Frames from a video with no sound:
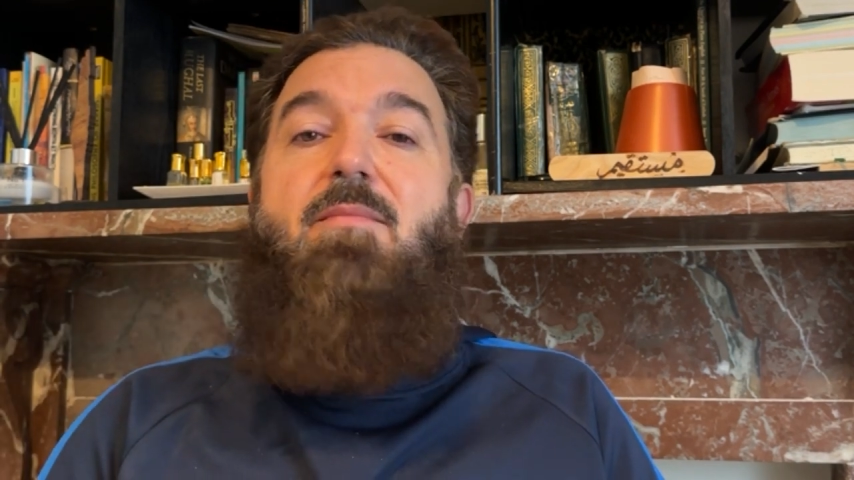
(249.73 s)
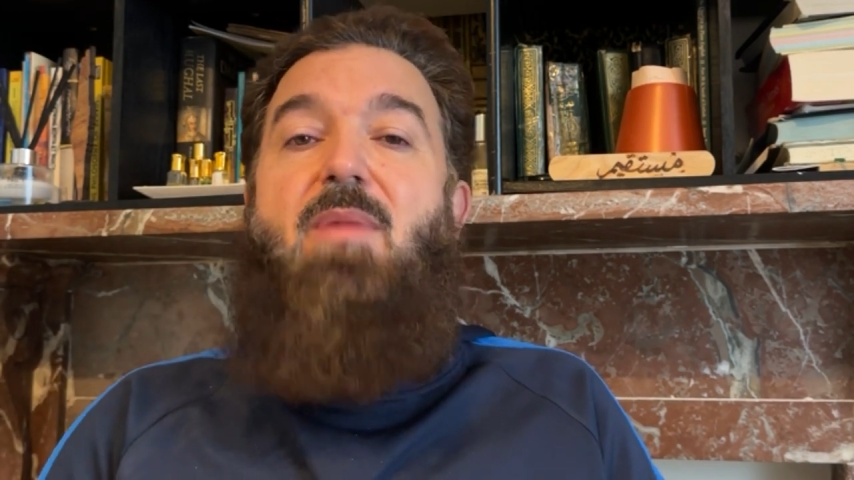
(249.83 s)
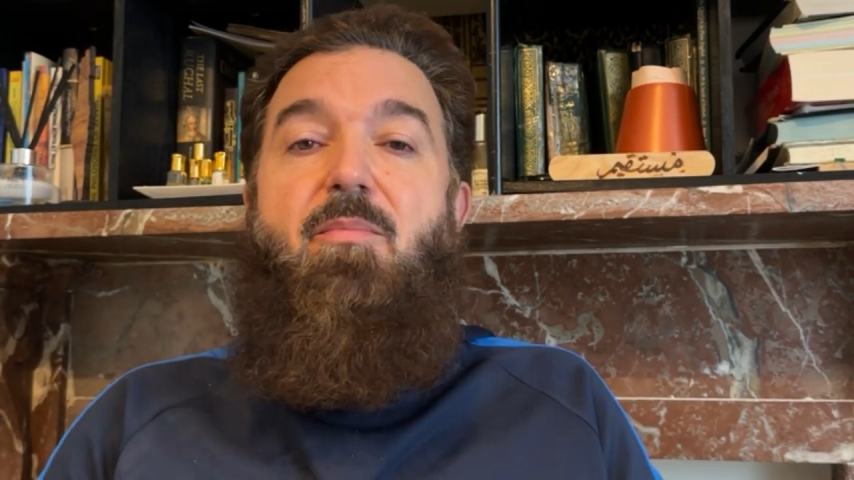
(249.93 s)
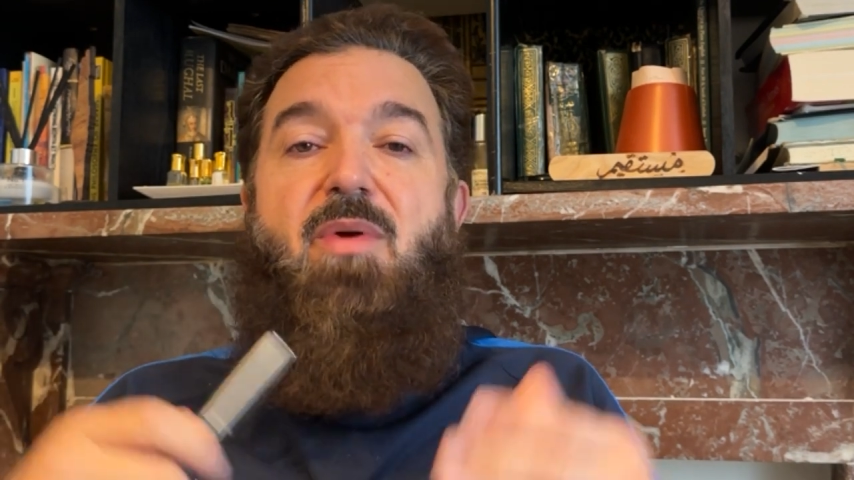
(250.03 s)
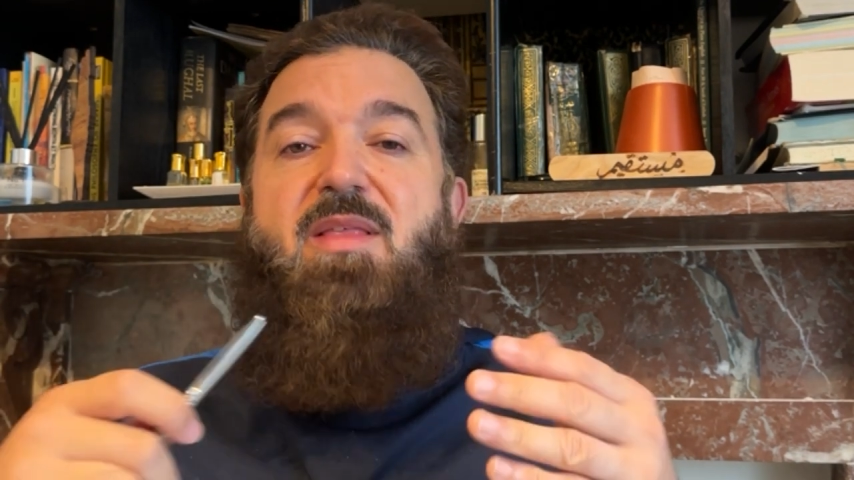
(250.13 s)

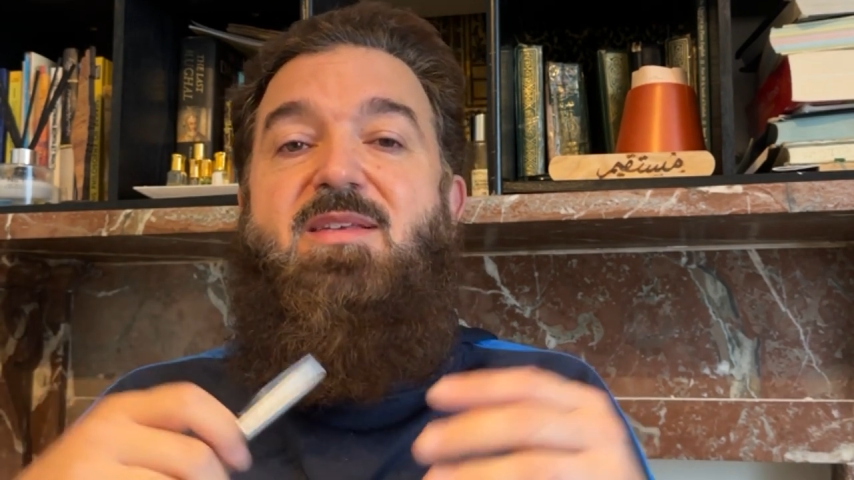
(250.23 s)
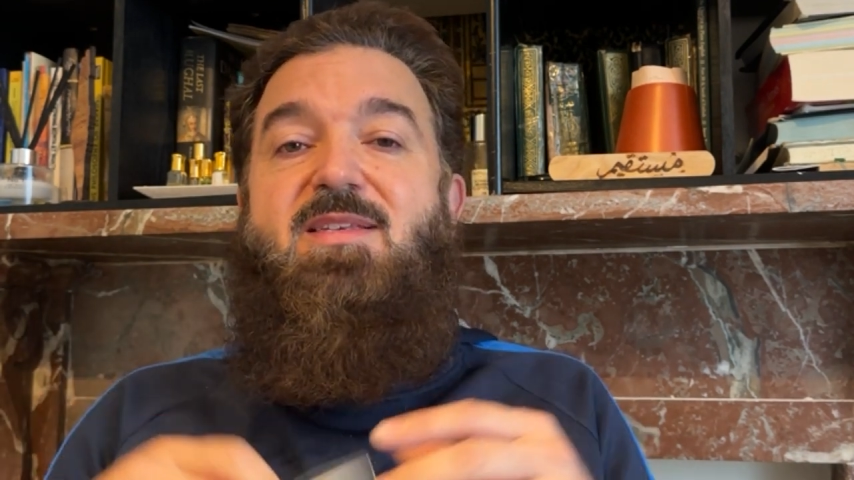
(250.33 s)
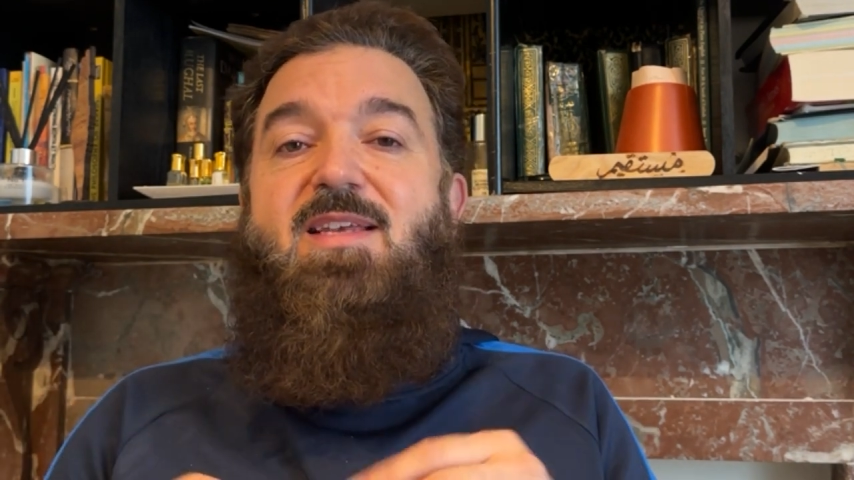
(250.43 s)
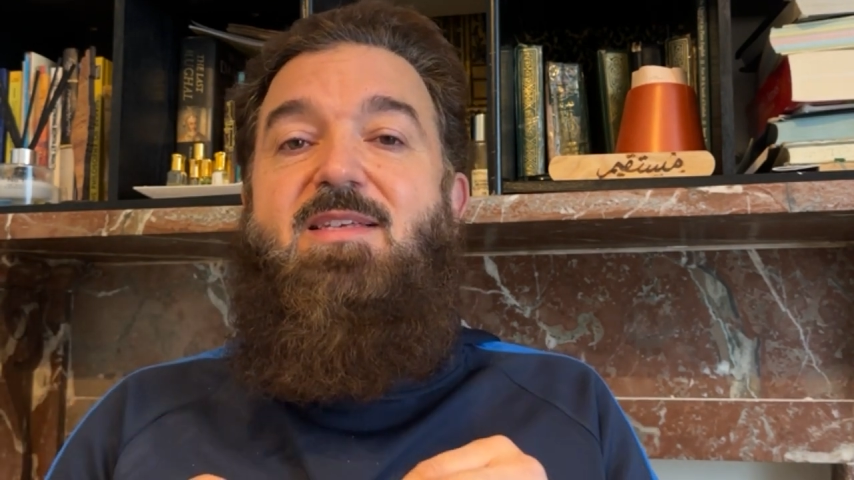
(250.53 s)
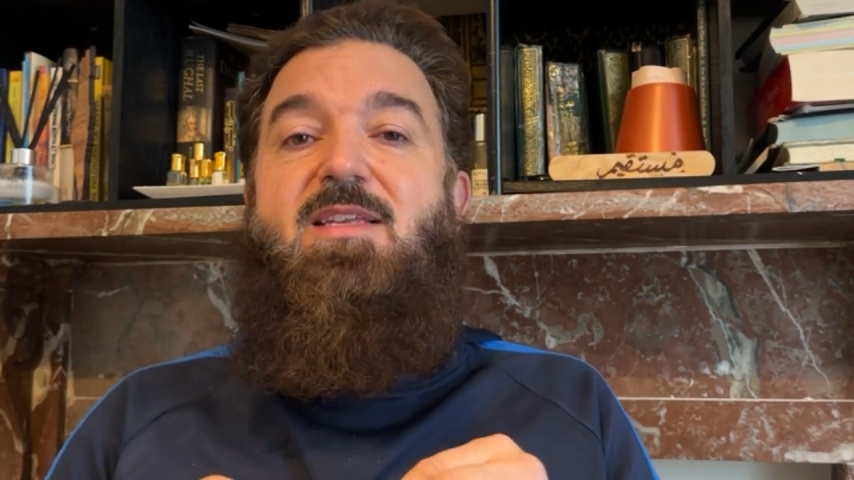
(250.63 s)
My brothers and
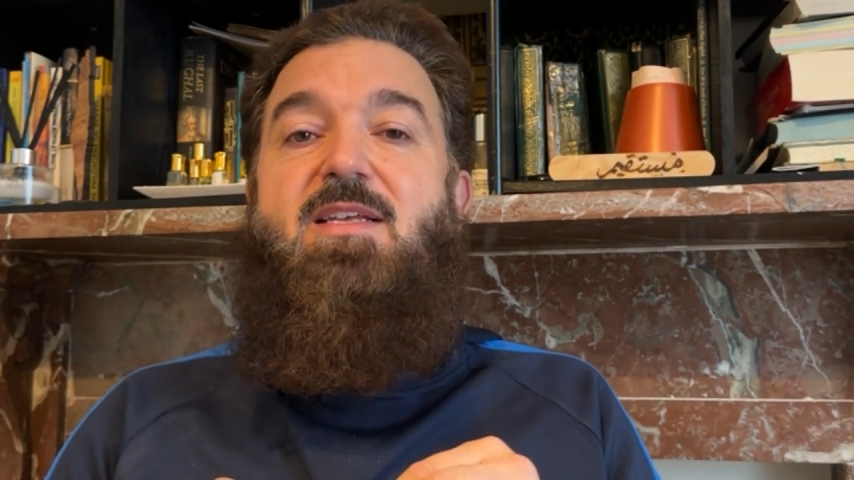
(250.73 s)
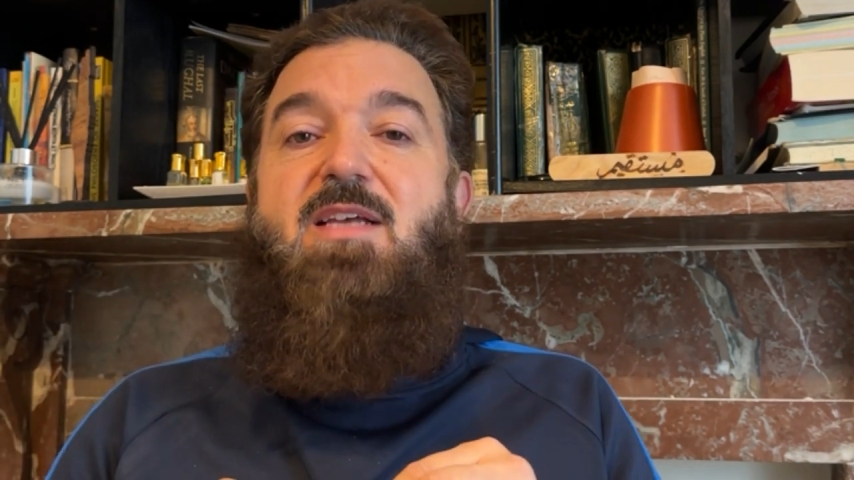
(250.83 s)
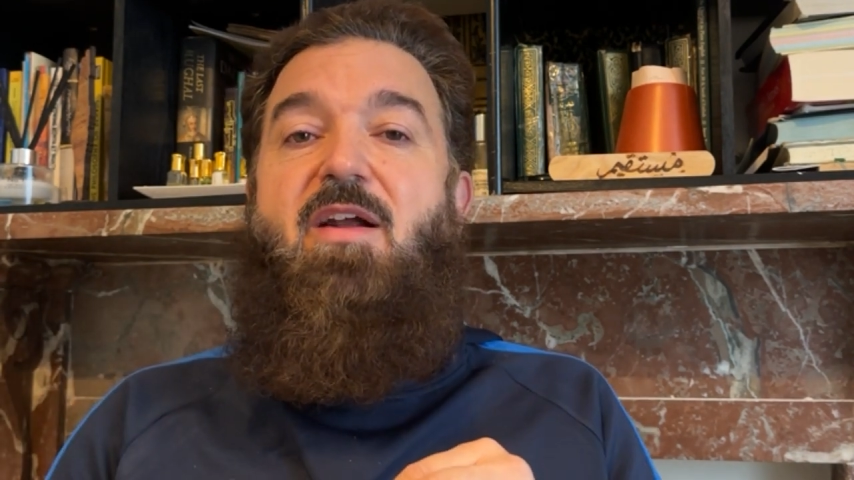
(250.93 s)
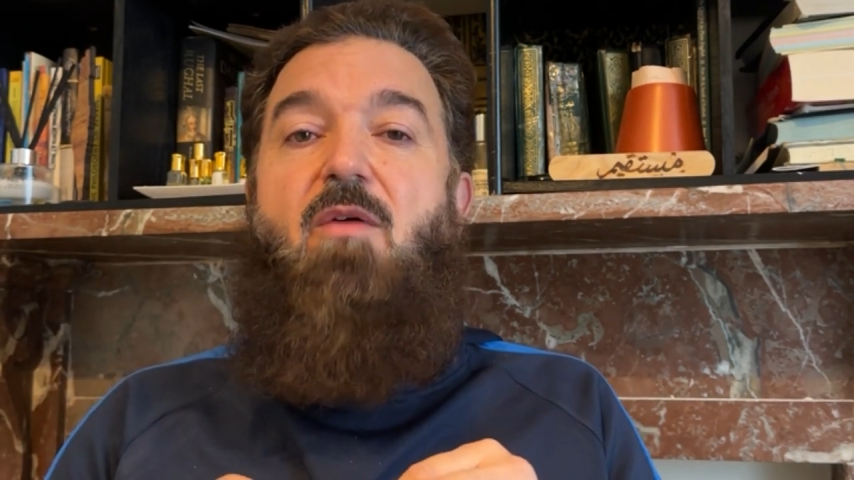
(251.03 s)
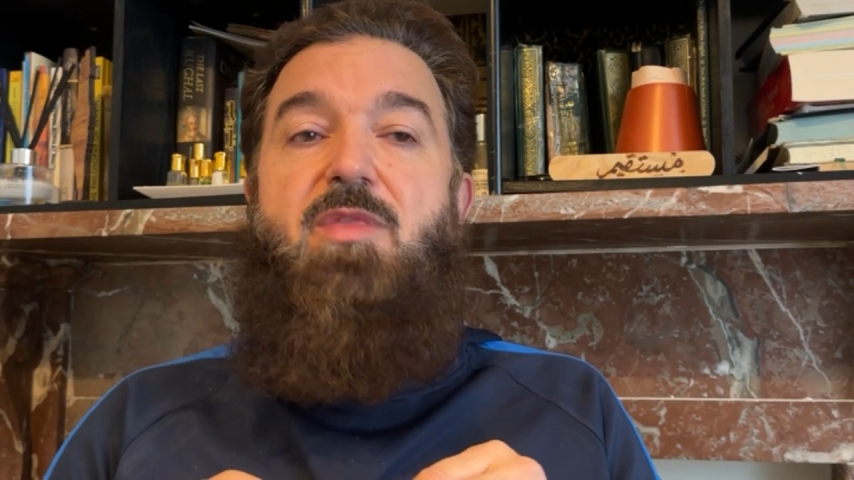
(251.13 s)
sisters
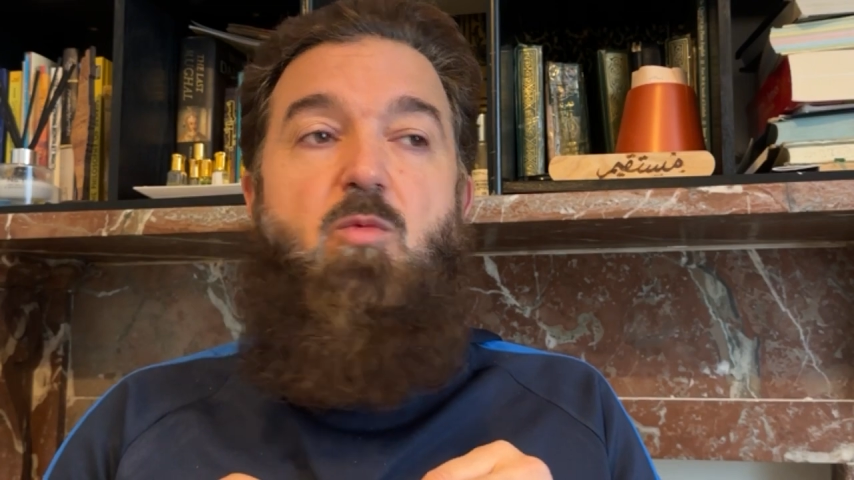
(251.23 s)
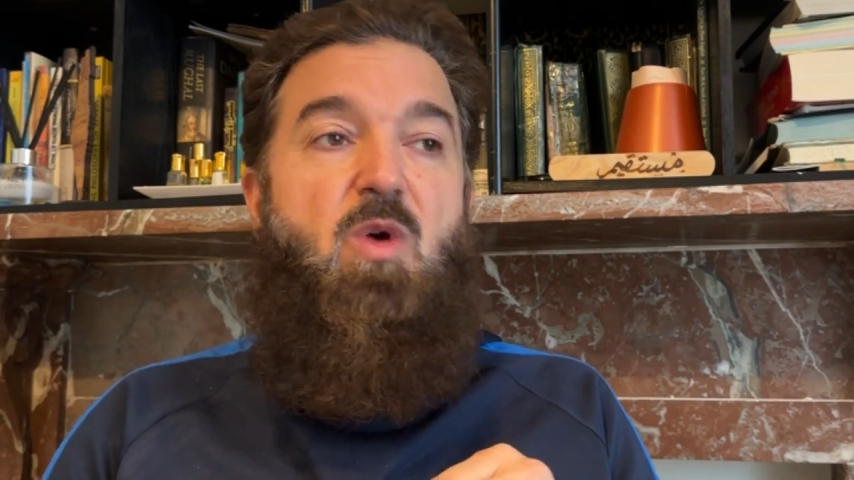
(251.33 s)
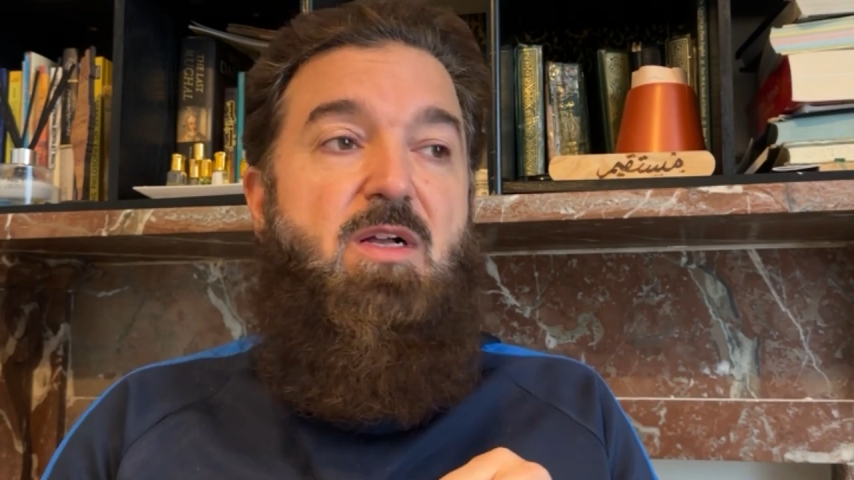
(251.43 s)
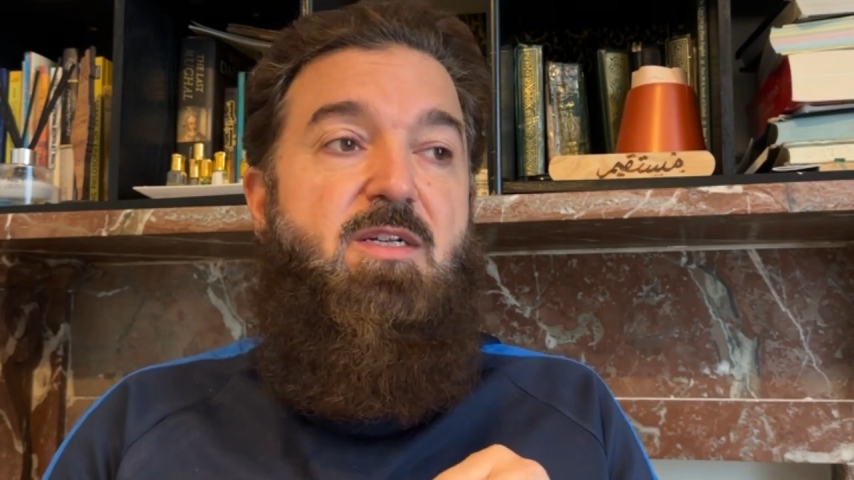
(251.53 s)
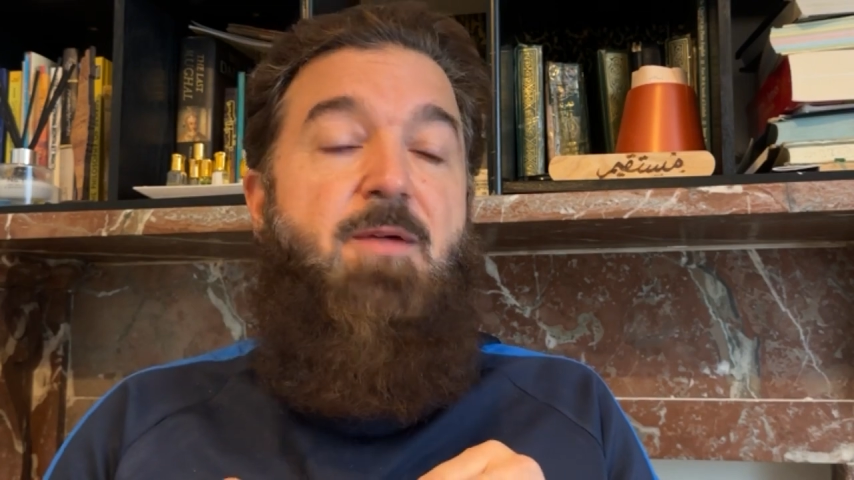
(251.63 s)
around the
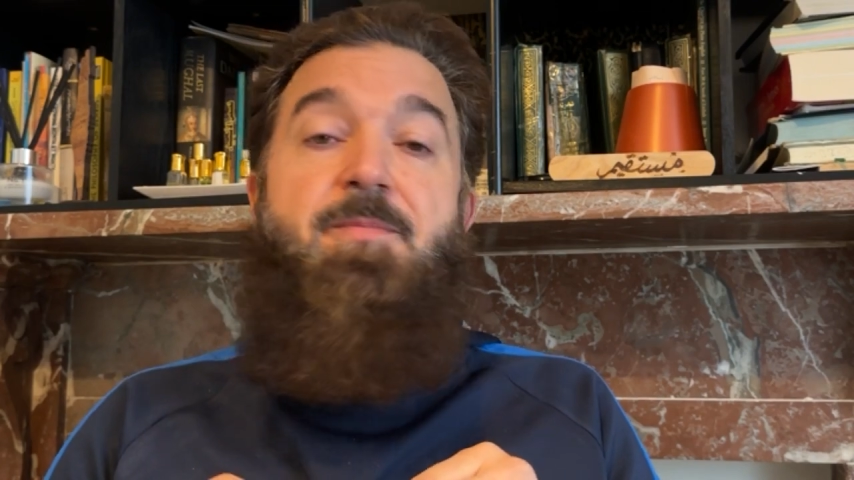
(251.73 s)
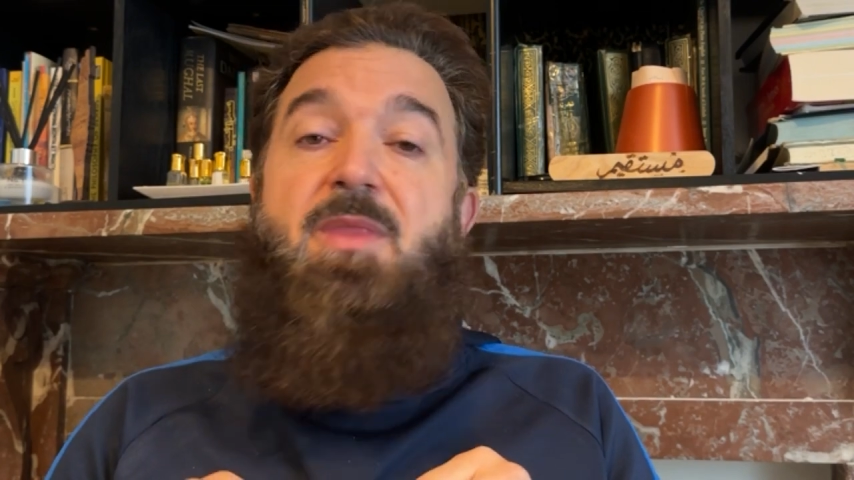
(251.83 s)
world,